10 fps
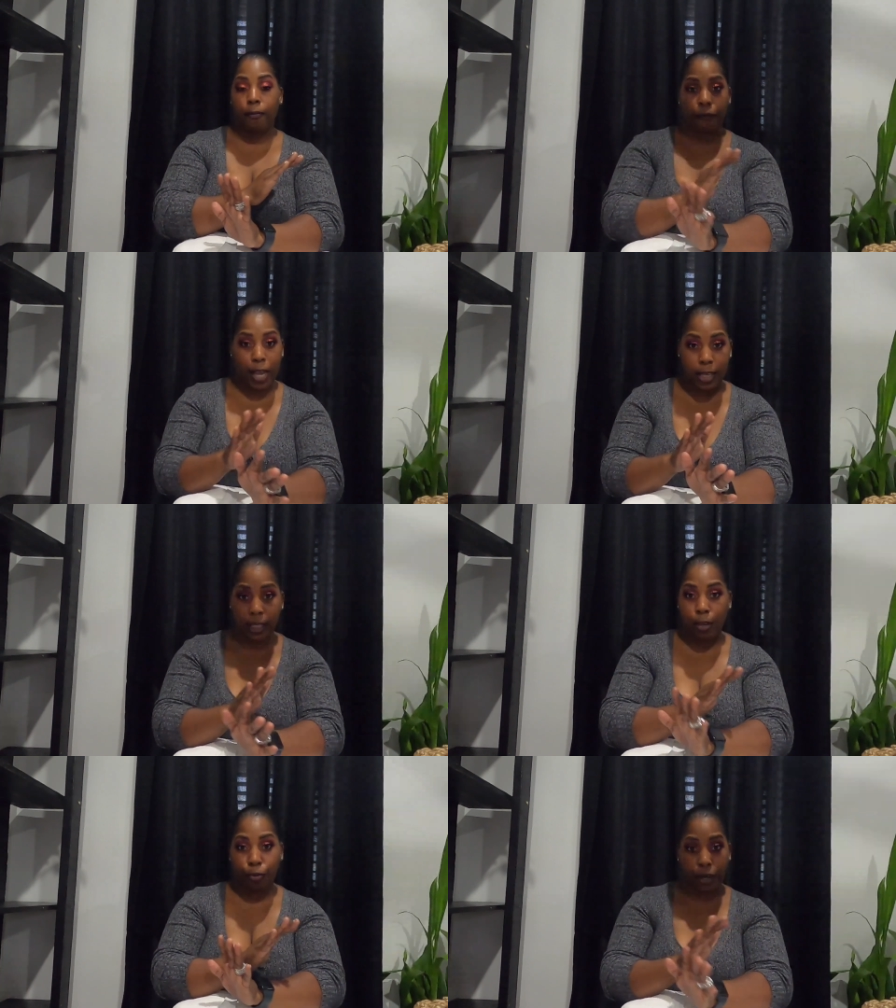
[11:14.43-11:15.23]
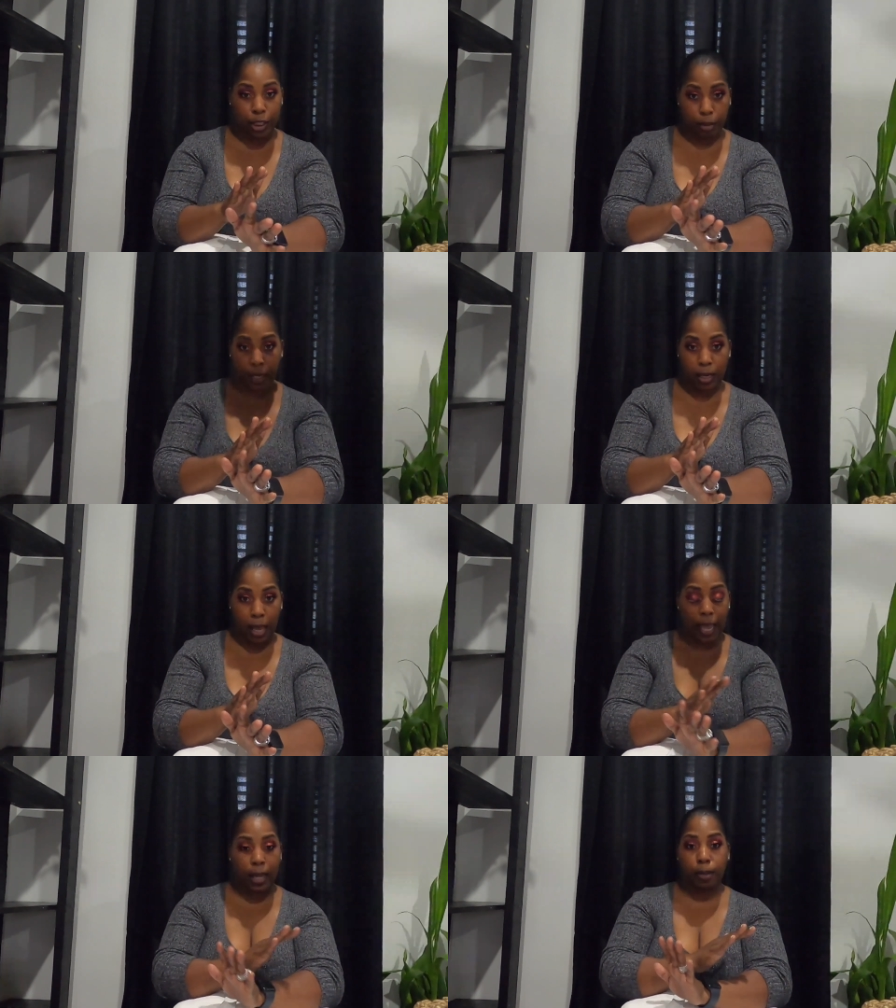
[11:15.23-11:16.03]
face regimen.
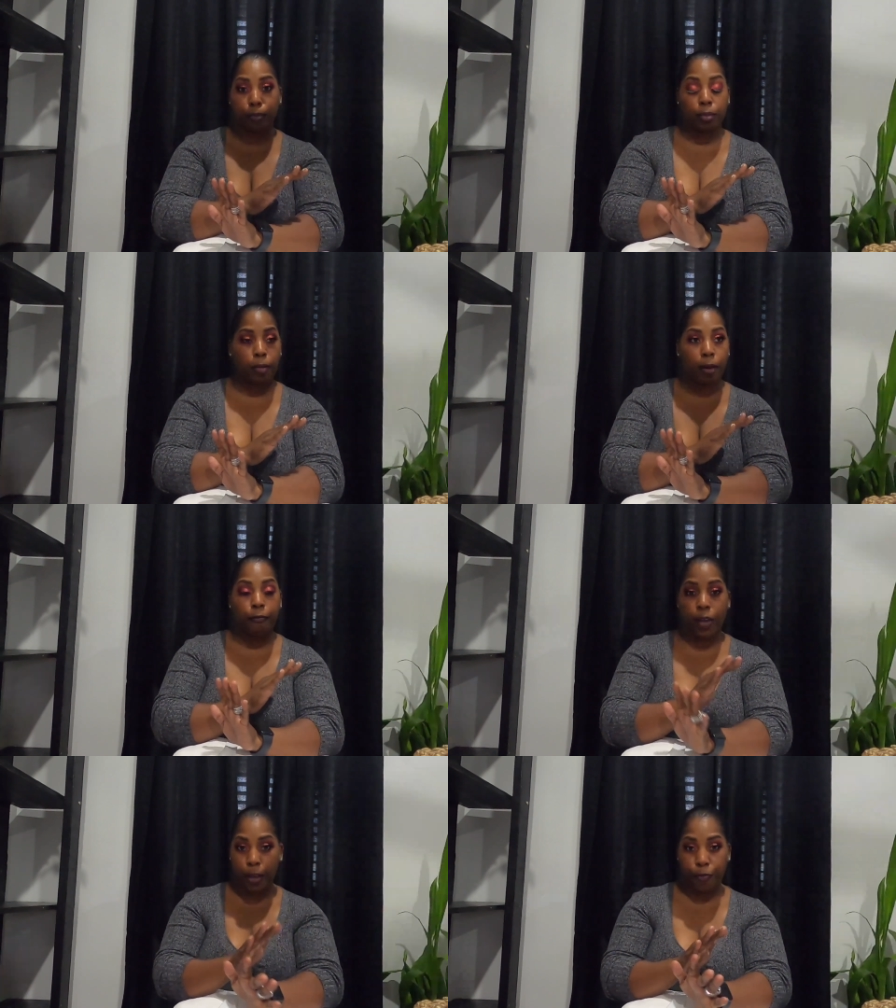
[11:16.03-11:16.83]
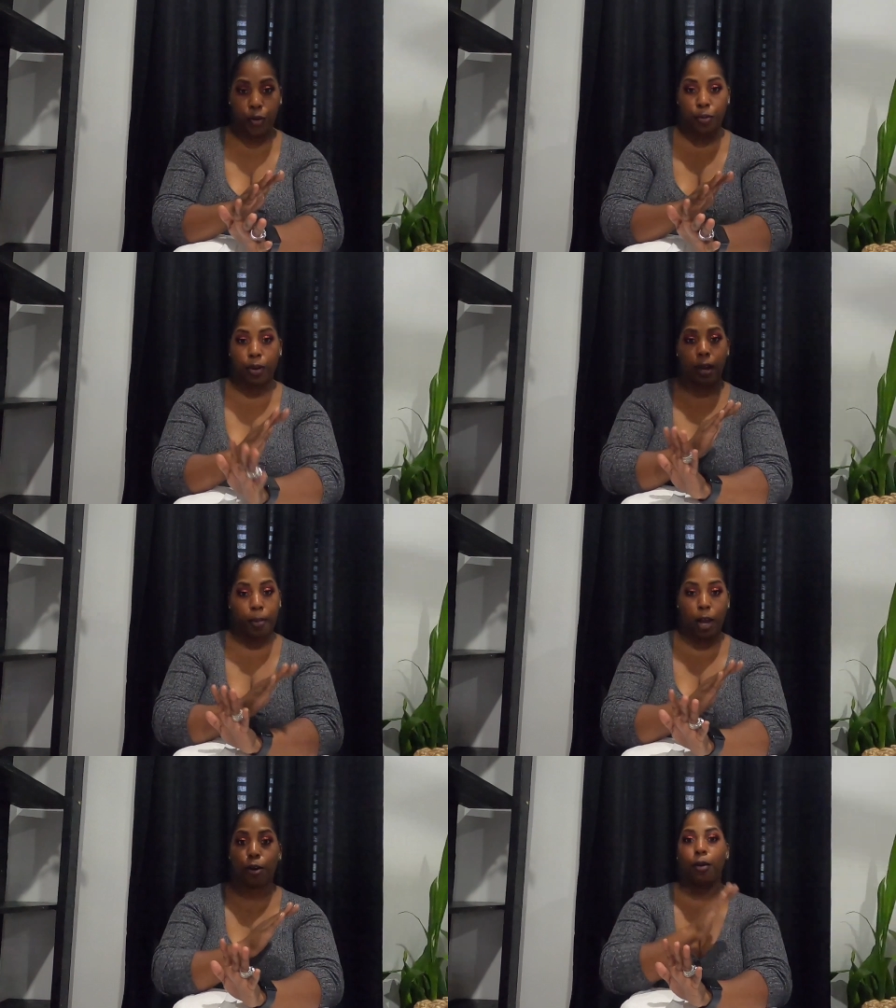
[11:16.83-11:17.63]
I am faithful
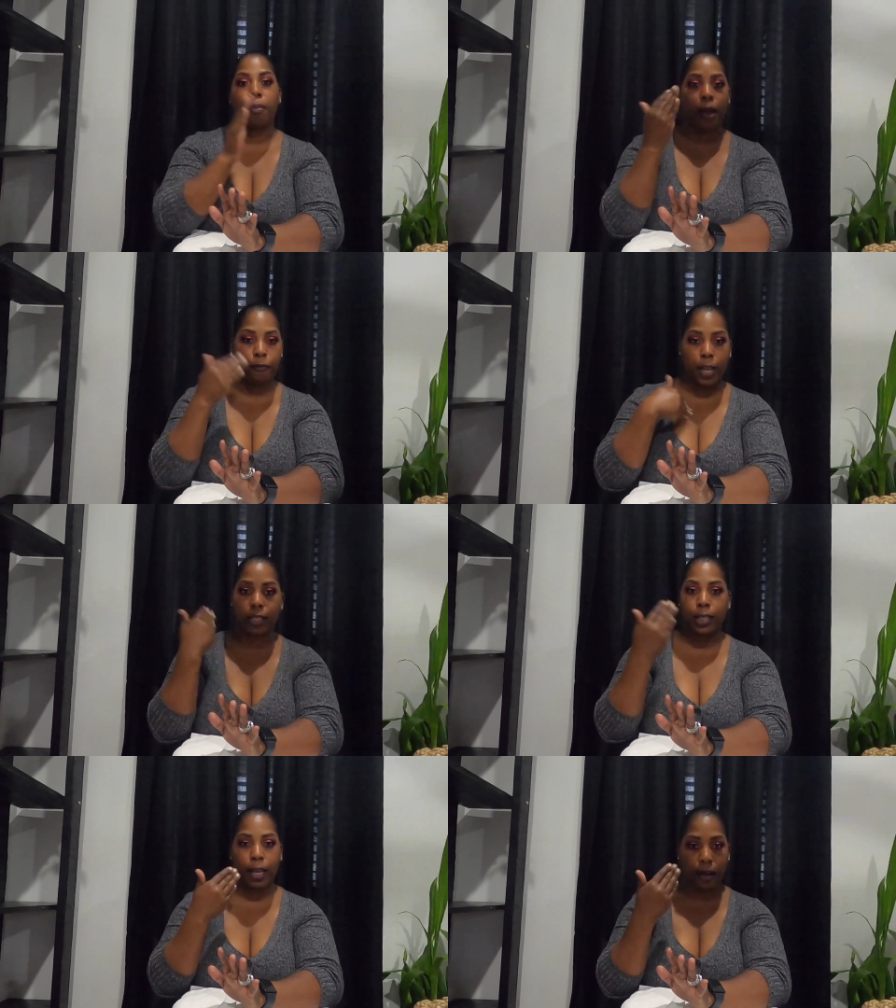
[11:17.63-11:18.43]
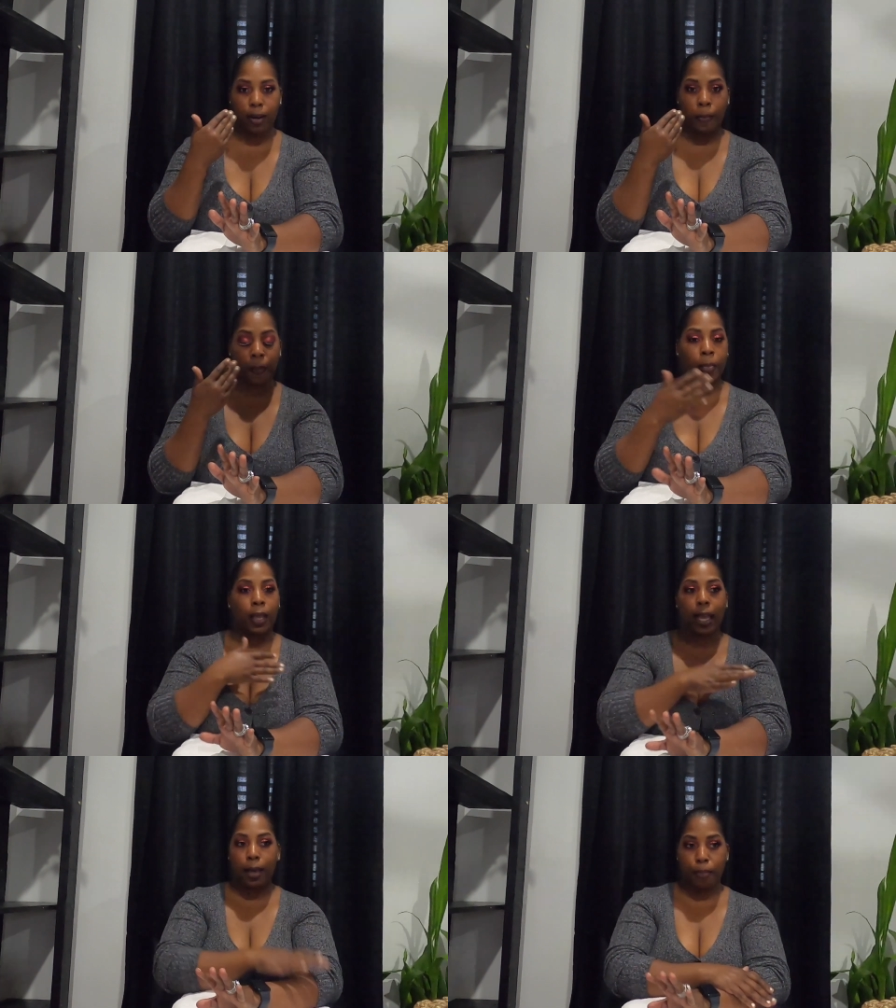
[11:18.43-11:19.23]
about my face care
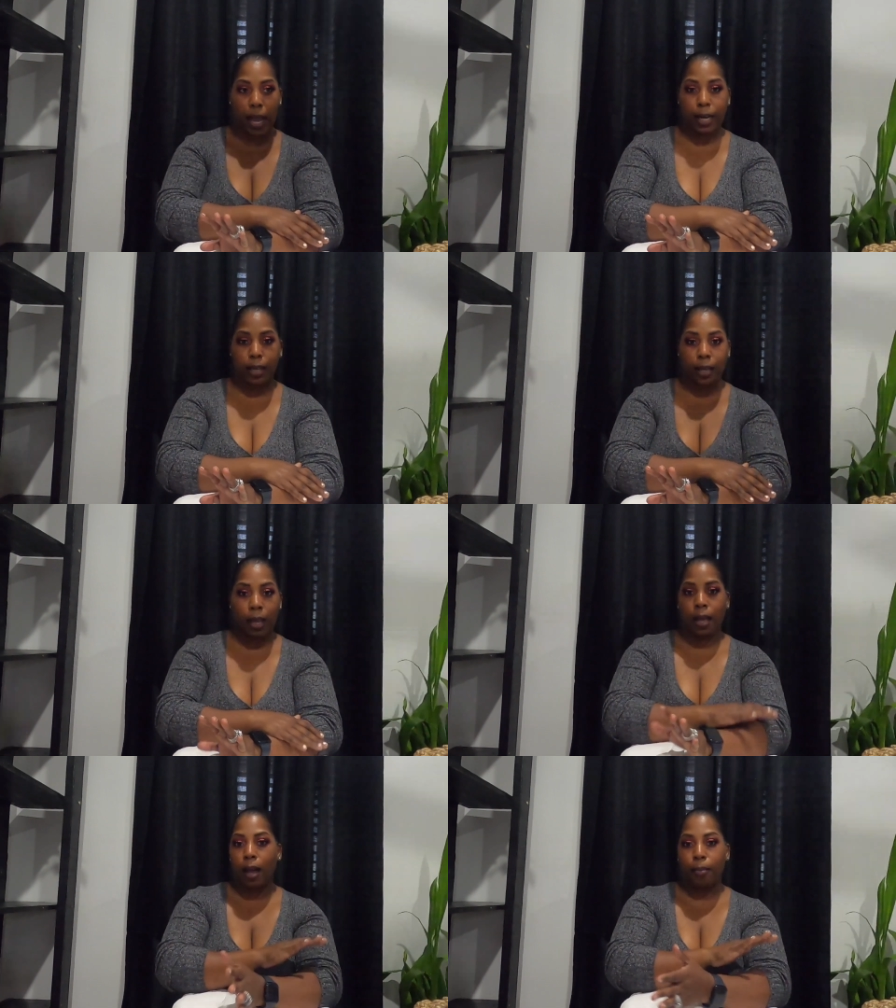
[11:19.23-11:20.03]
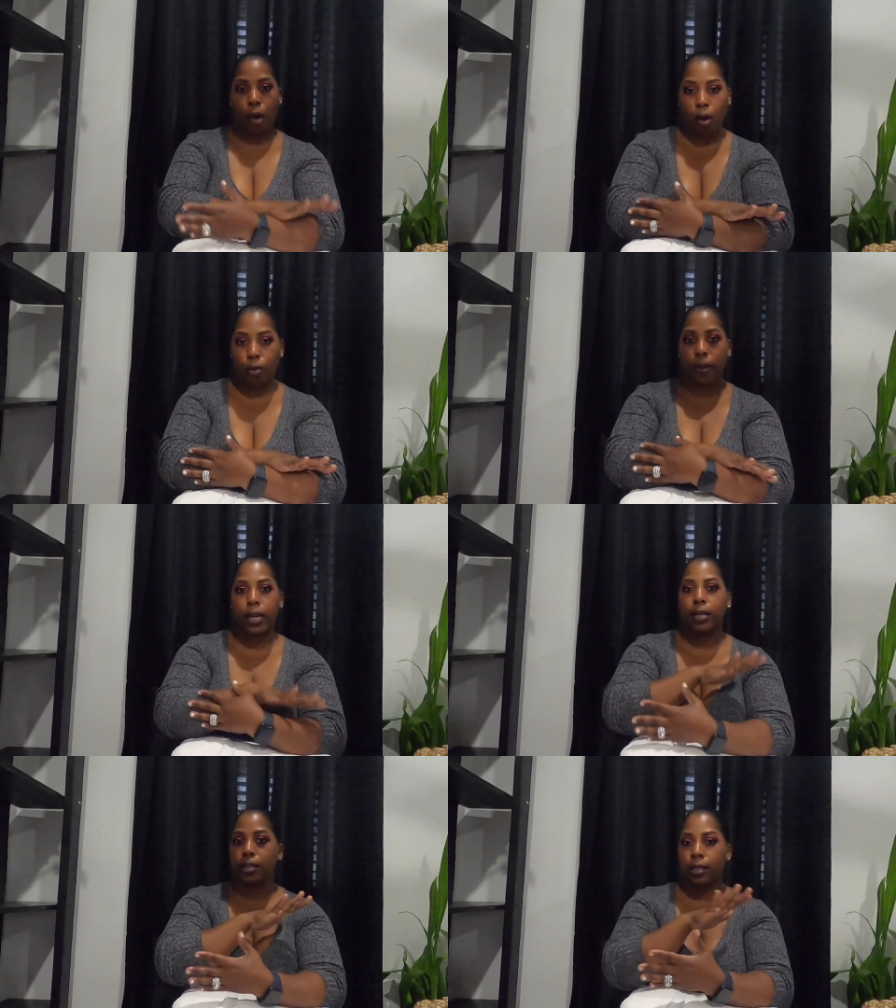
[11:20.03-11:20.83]
and body. I'm
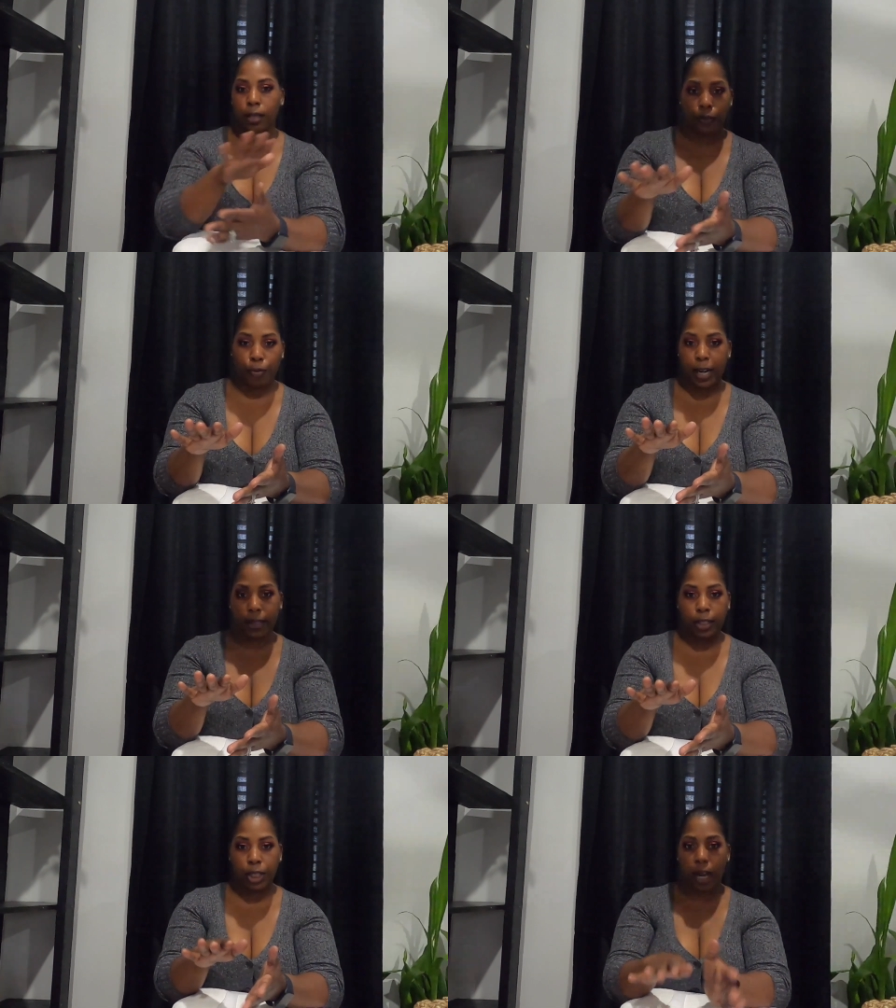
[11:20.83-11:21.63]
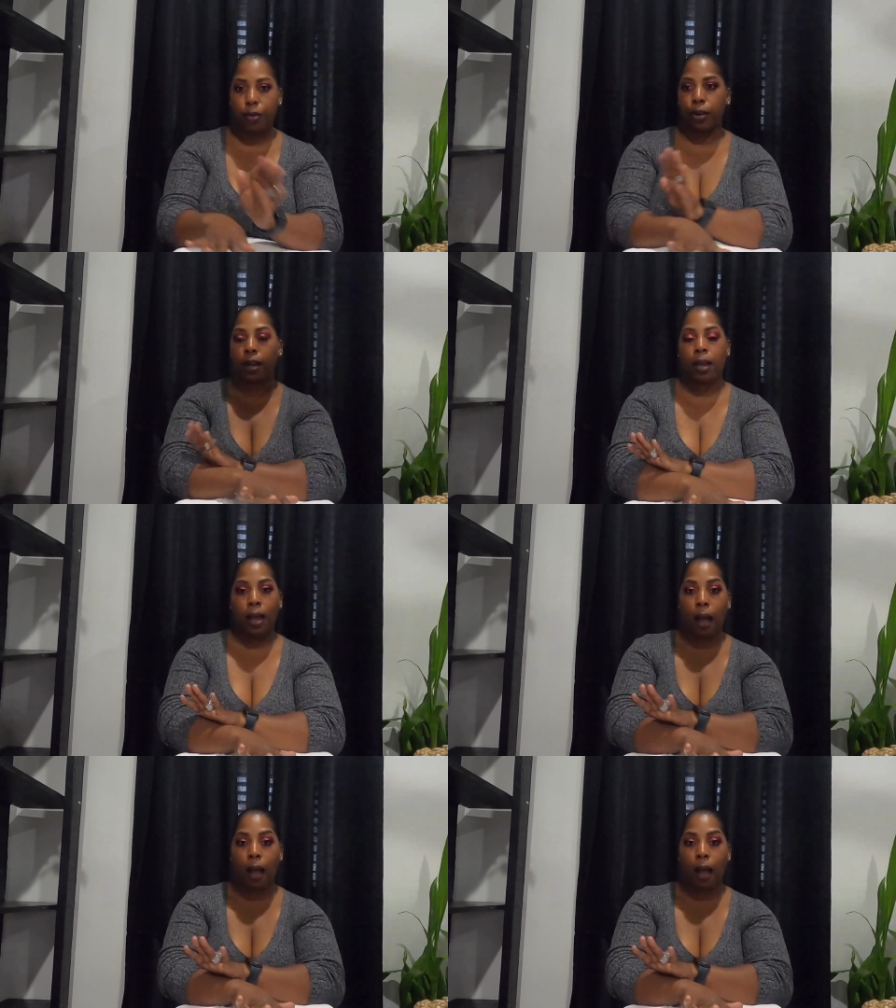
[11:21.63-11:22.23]
always right out the shower.